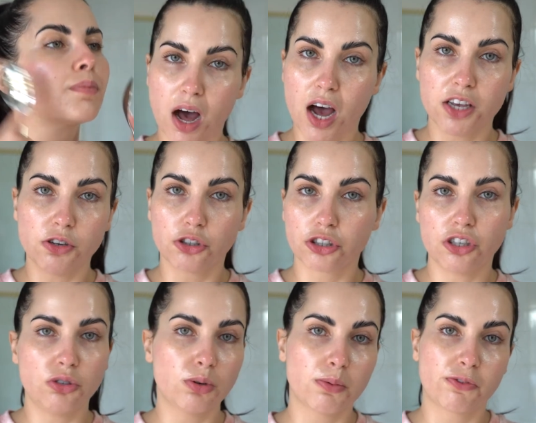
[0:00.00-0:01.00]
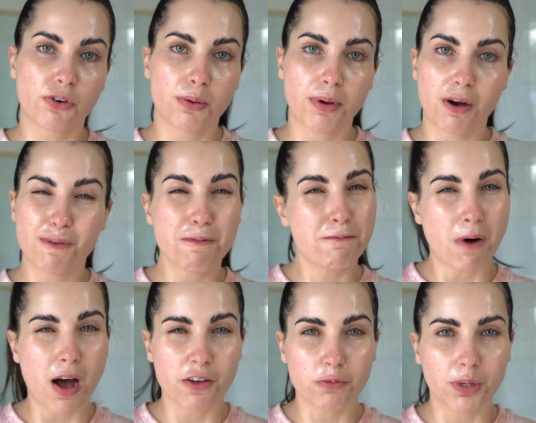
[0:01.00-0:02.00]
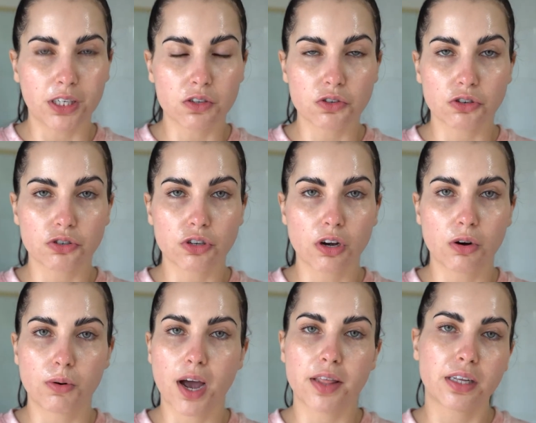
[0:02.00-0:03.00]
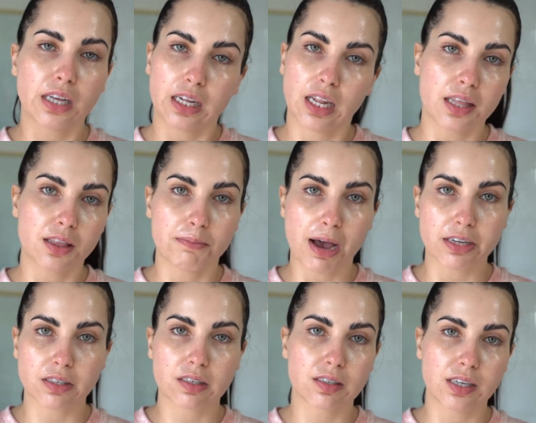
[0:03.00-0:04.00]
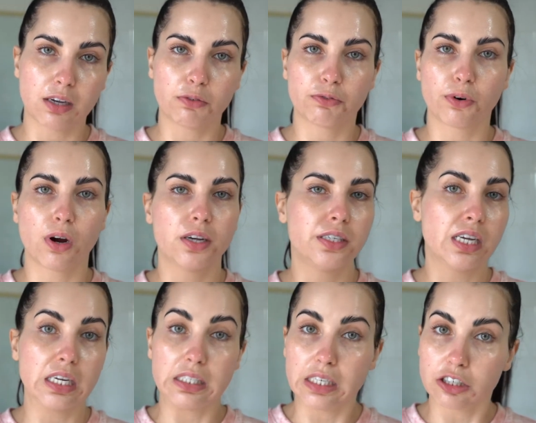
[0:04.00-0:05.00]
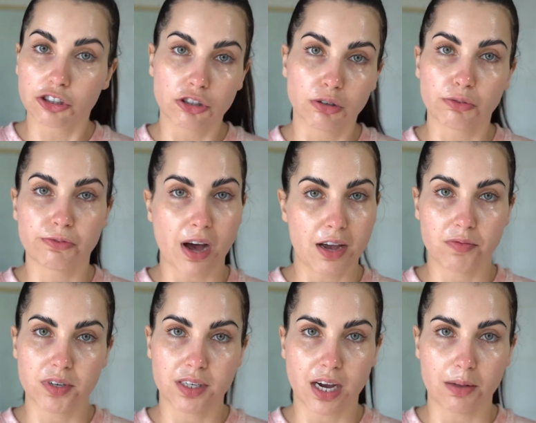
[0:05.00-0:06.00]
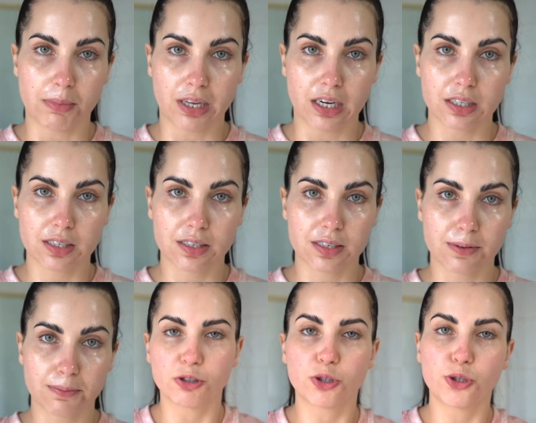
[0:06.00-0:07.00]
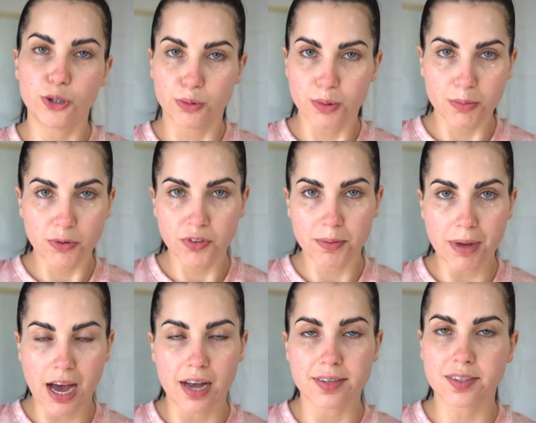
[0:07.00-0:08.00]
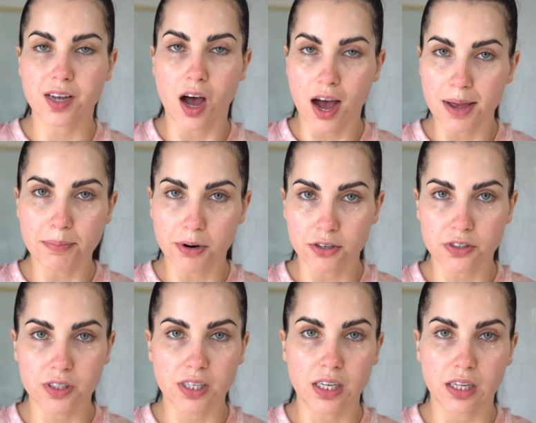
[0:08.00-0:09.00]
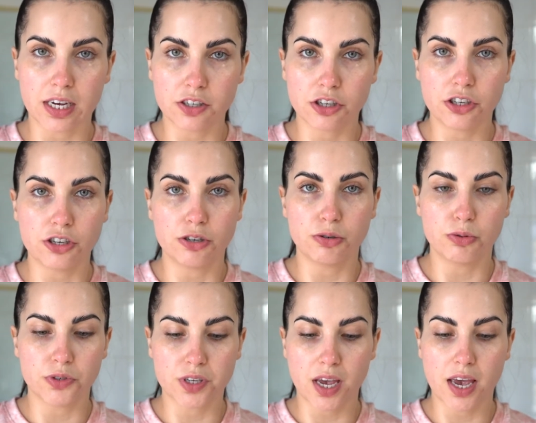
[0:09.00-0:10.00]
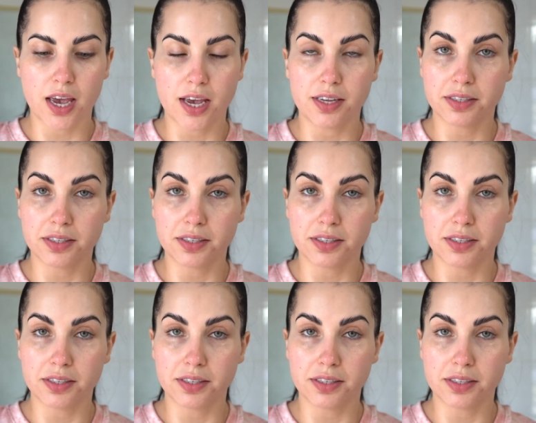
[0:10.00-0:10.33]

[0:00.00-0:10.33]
I usually do it for about 5 minutes or so, and then I let the mask sit for an additional 5 to 10 minutes. Now, to remove the mask, I personally like to use a